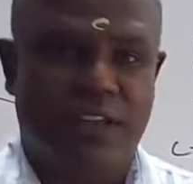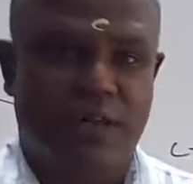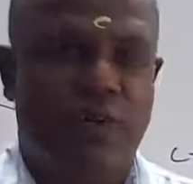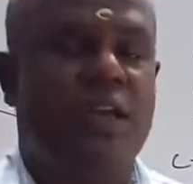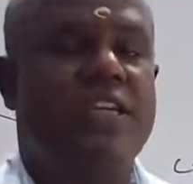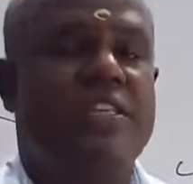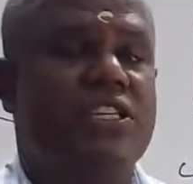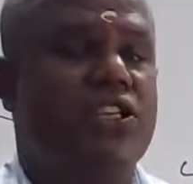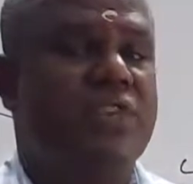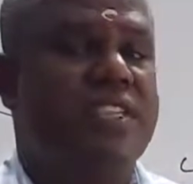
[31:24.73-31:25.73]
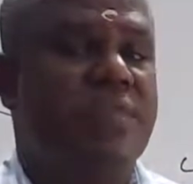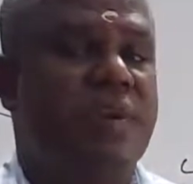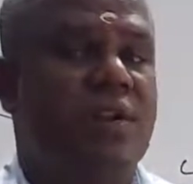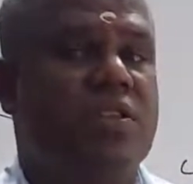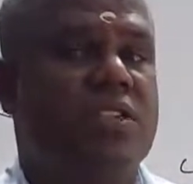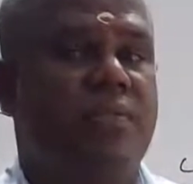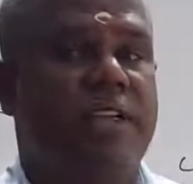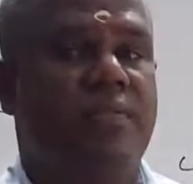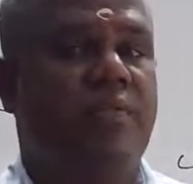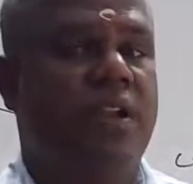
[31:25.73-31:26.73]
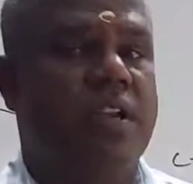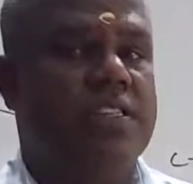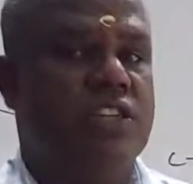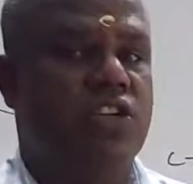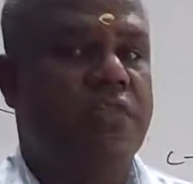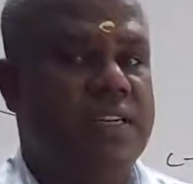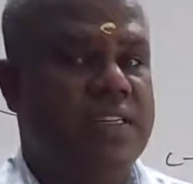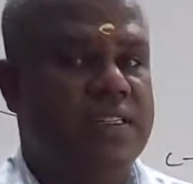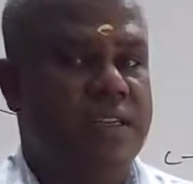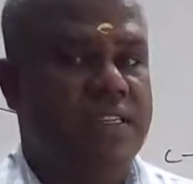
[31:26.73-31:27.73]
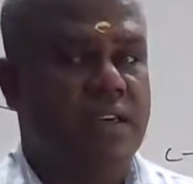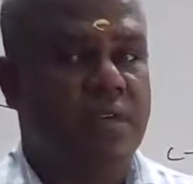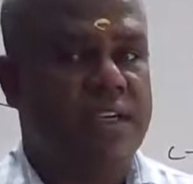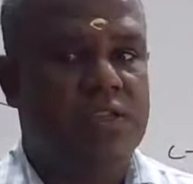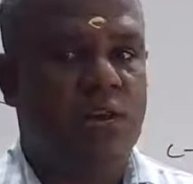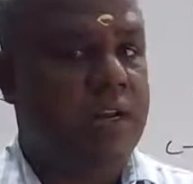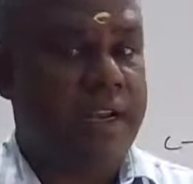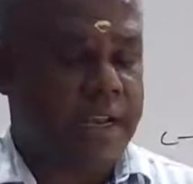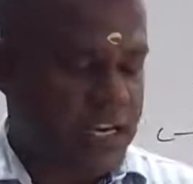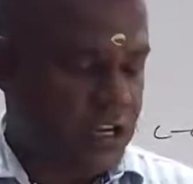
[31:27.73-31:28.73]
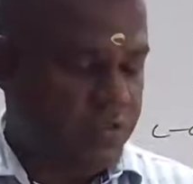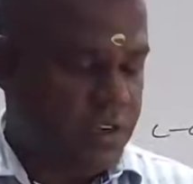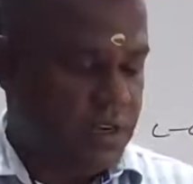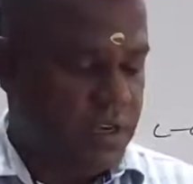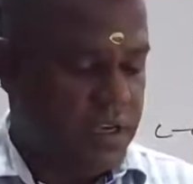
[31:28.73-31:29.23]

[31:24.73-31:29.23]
Polarization of a sigma caused by the polarization of adjacent sigma is called inductive effect.